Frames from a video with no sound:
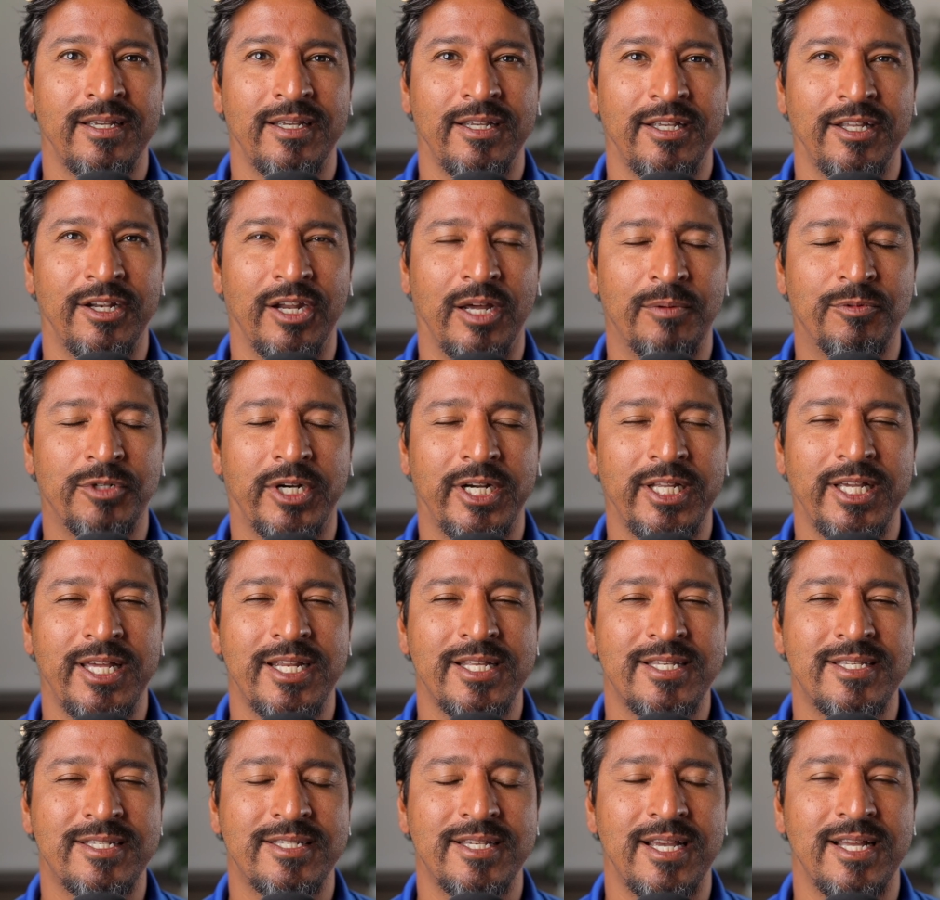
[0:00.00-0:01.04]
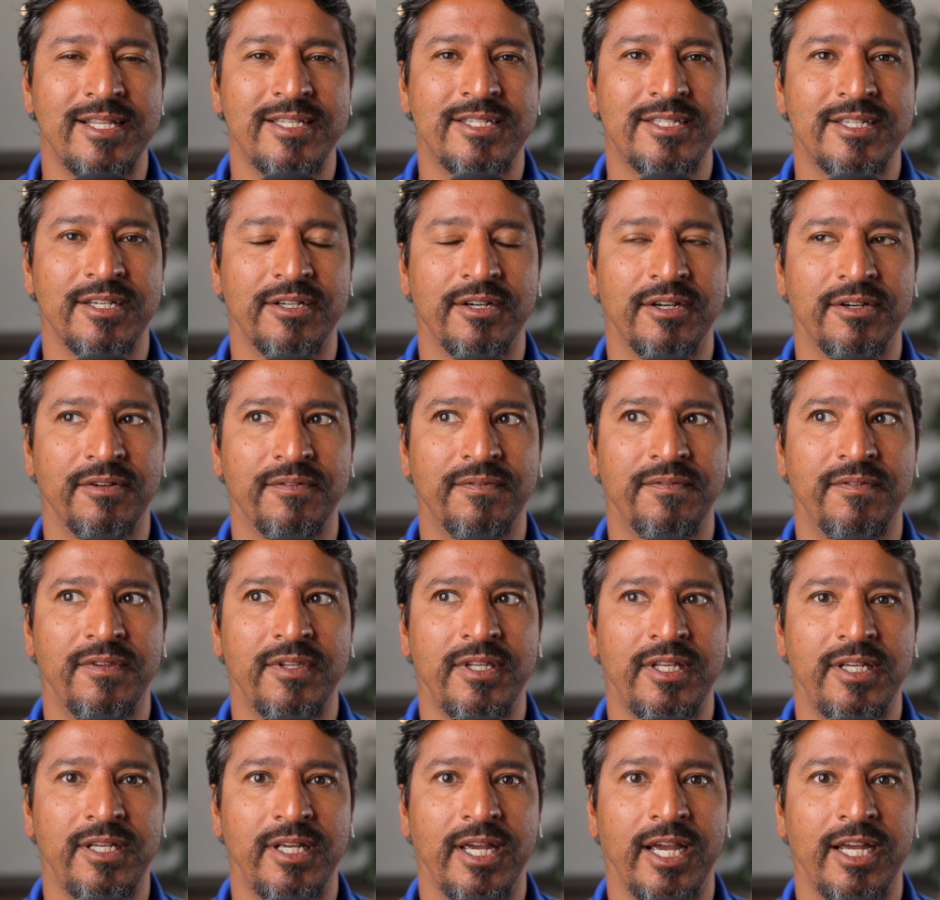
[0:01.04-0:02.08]
You know, I'm trying to get a sense of
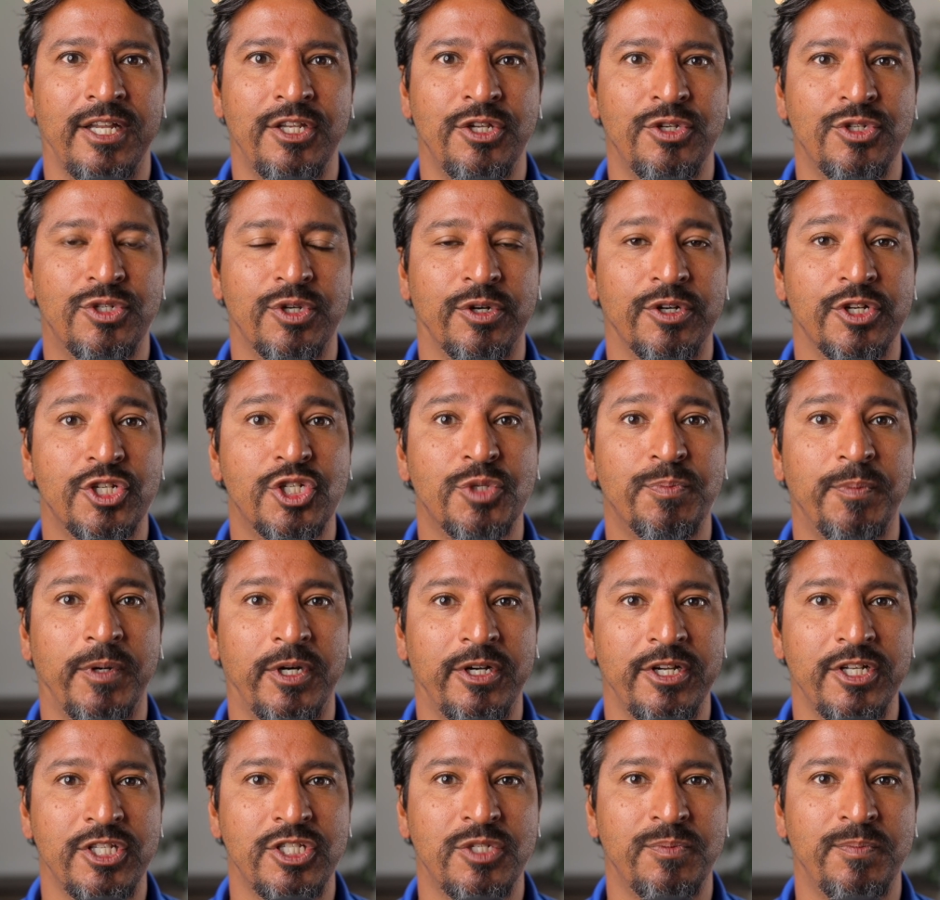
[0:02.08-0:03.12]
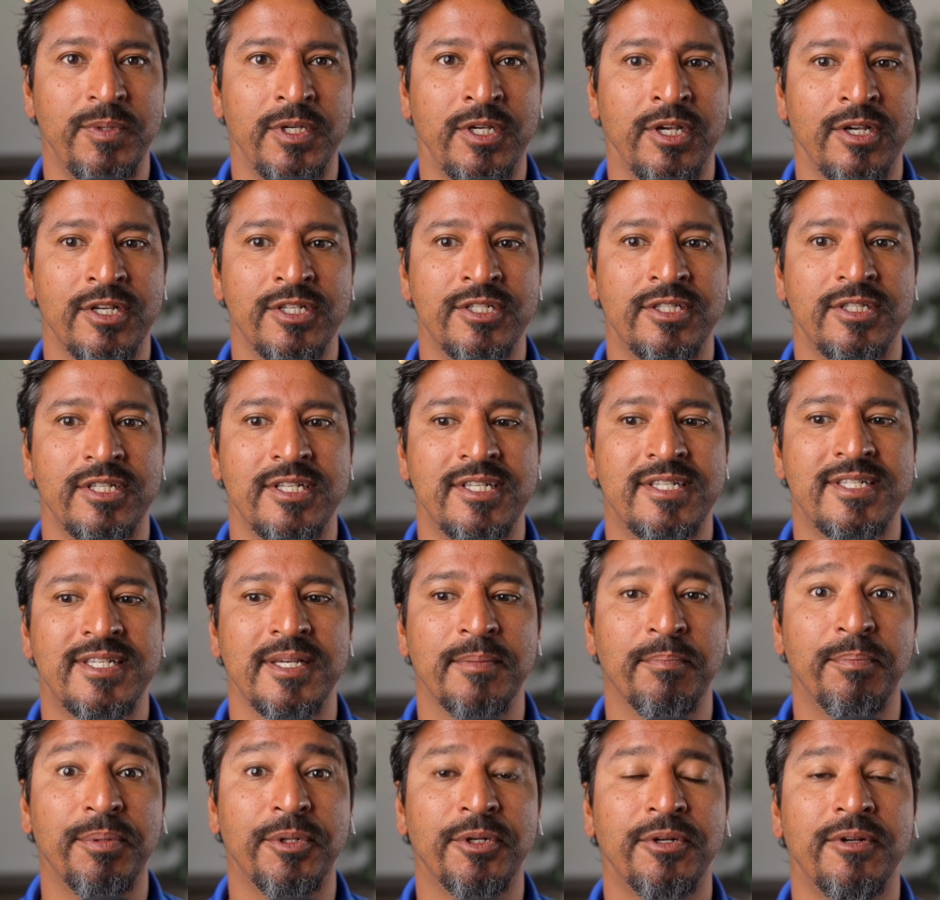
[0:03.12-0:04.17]
the end user experience because the
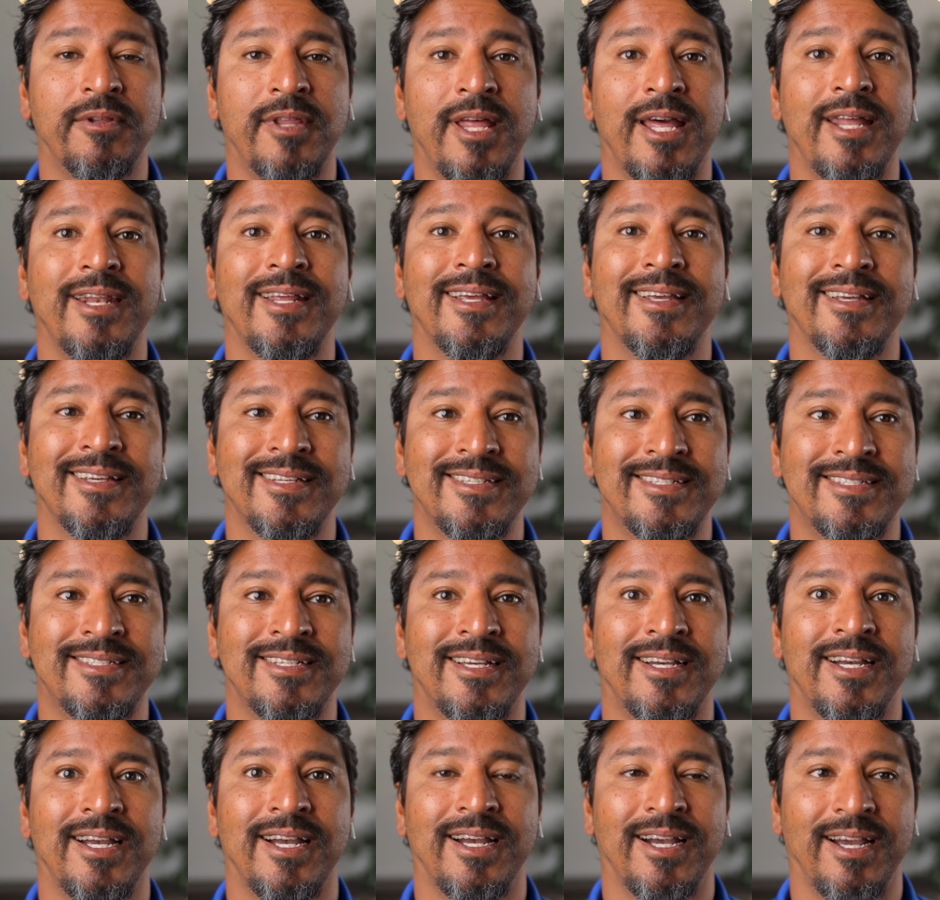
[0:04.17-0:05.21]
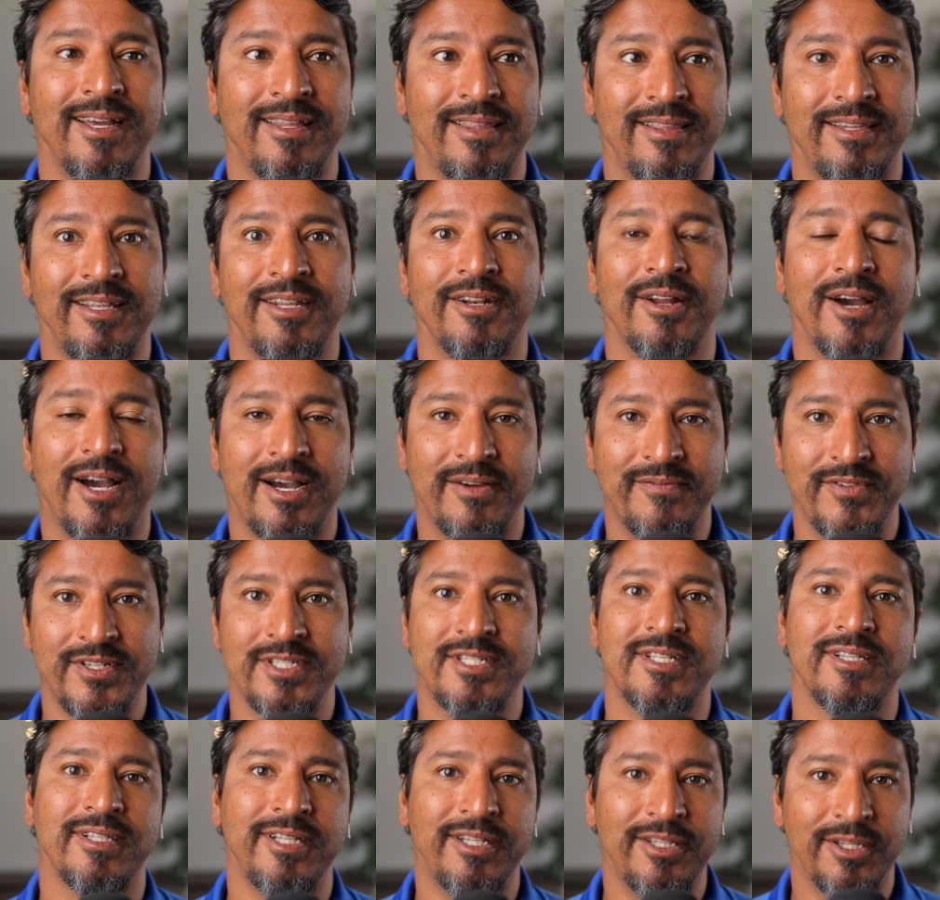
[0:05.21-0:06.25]
simpler that is, I, you know,
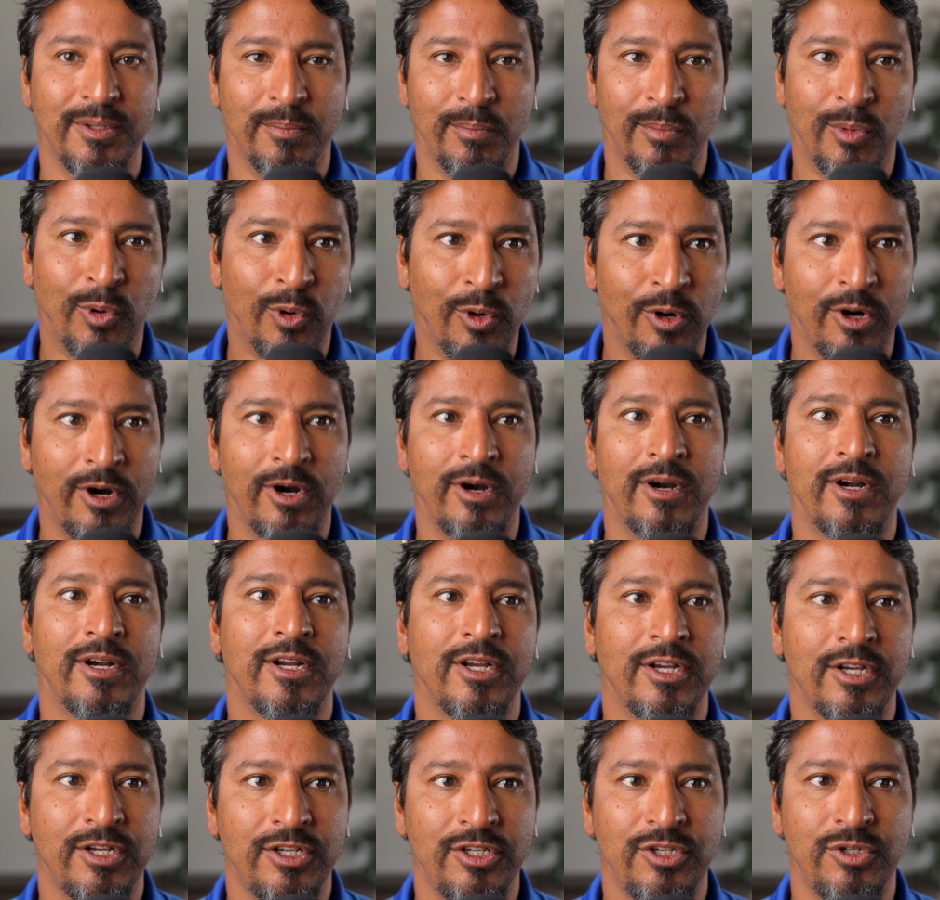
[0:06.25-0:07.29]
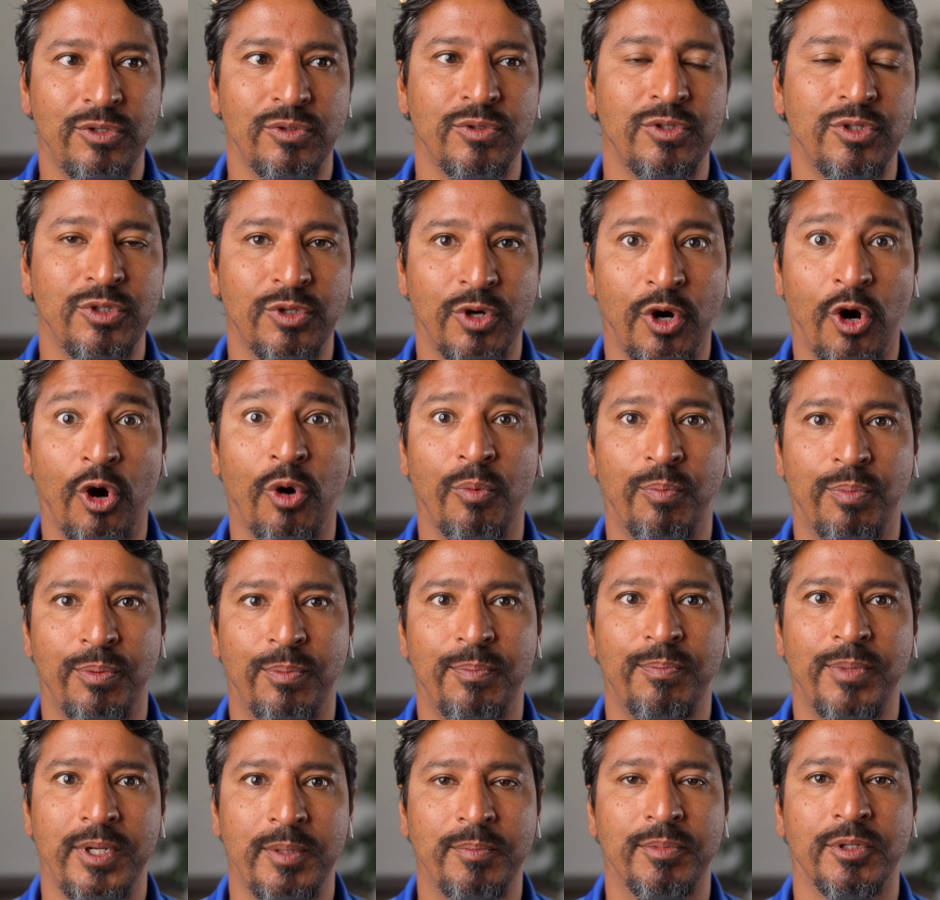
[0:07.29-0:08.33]
obviously the more you you hope
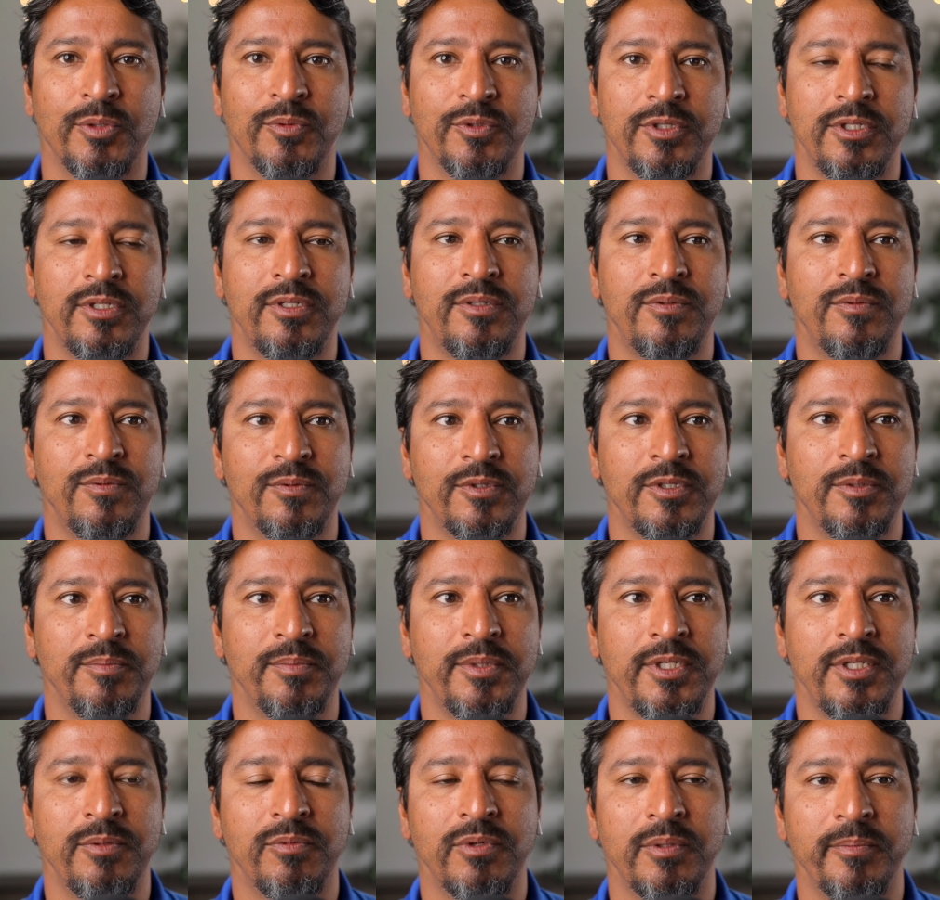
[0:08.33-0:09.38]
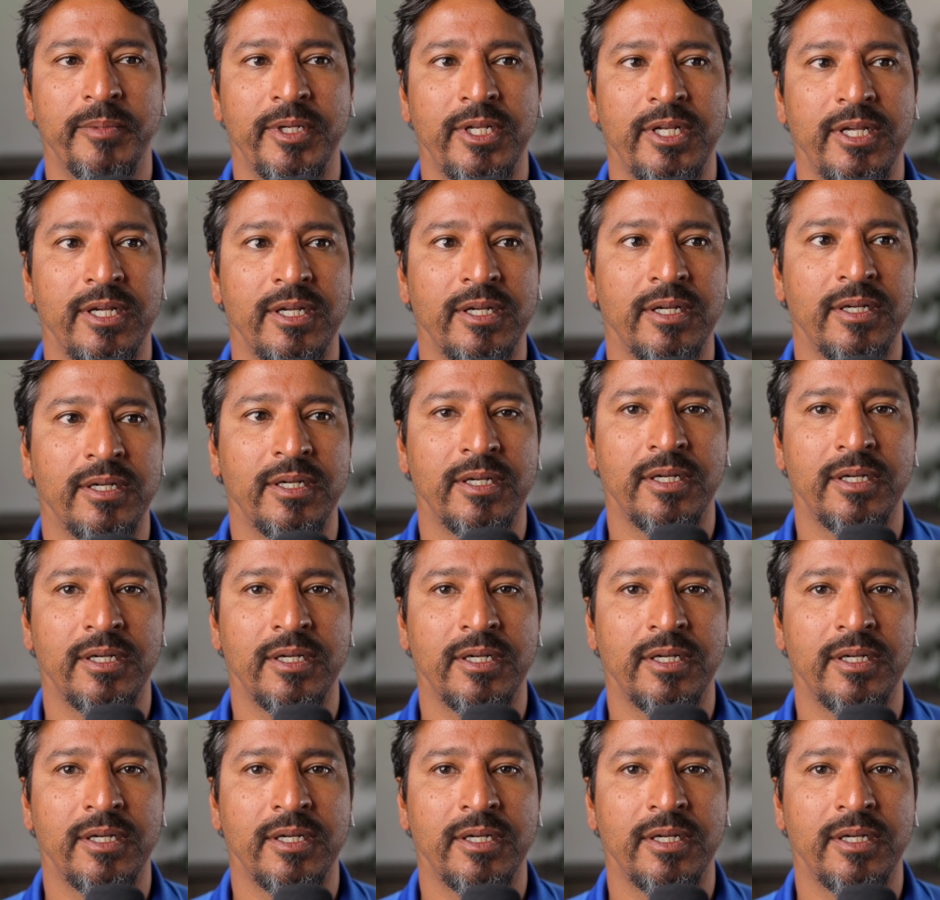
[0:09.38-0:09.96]
people would would be remitting.